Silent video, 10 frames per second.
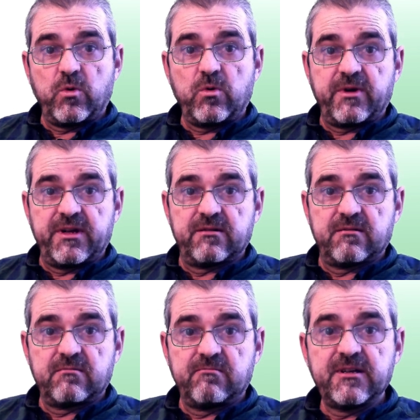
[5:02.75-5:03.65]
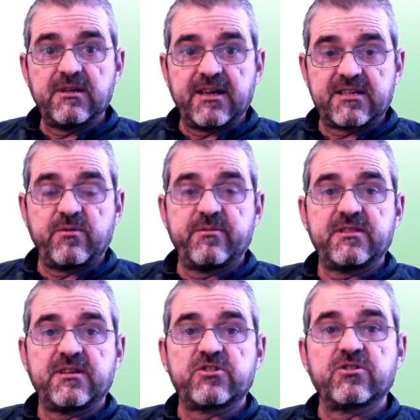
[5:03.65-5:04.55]
or in real
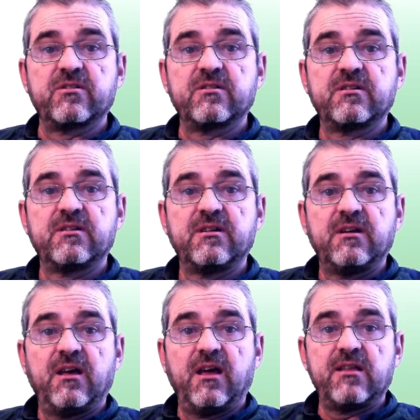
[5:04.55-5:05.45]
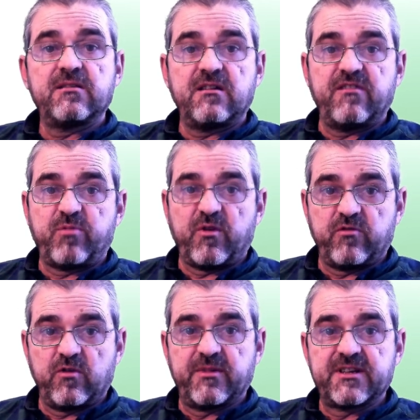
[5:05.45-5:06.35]
experimentation, and if
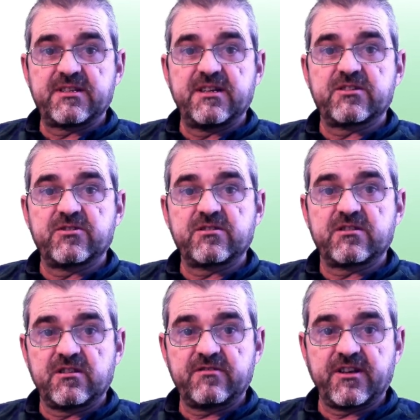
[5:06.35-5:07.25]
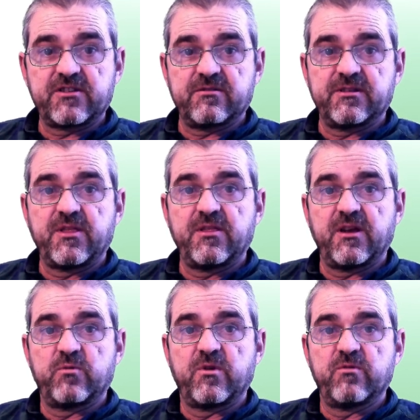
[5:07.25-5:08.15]
performance is not satisfactory,
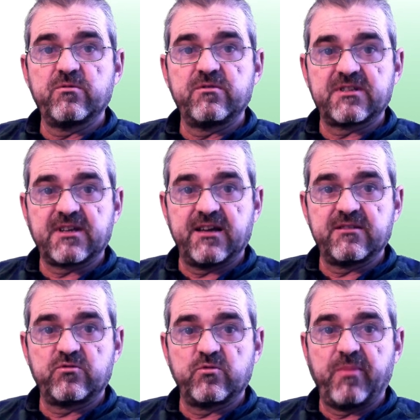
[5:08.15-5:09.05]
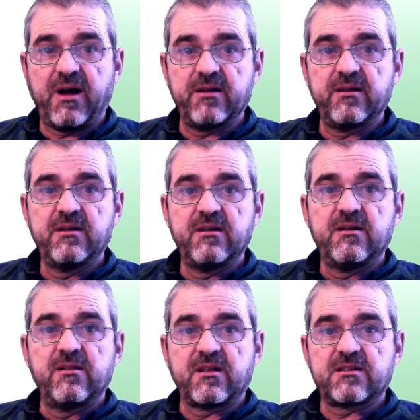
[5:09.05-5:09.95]
then we would decide to buy
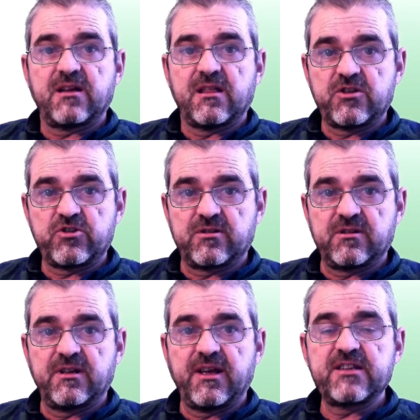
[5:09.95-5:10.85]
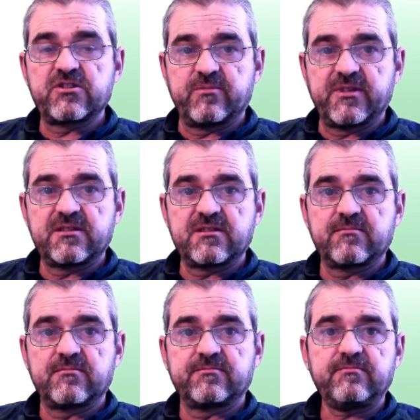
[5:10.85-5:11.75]
these additional instruments
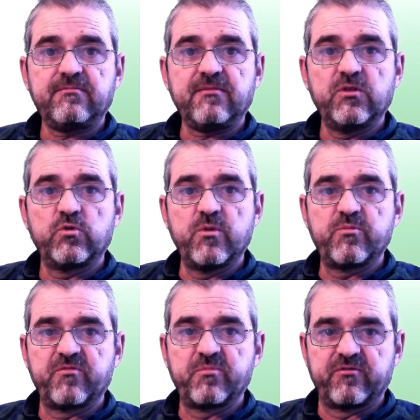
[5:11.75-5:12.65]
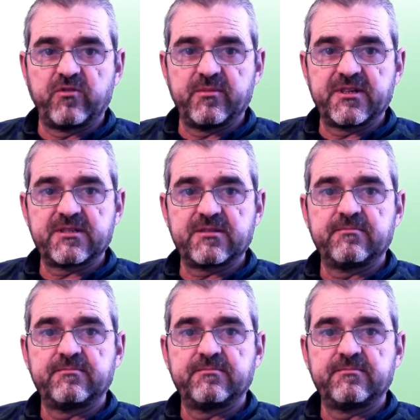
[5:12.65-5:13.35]
to improve performance.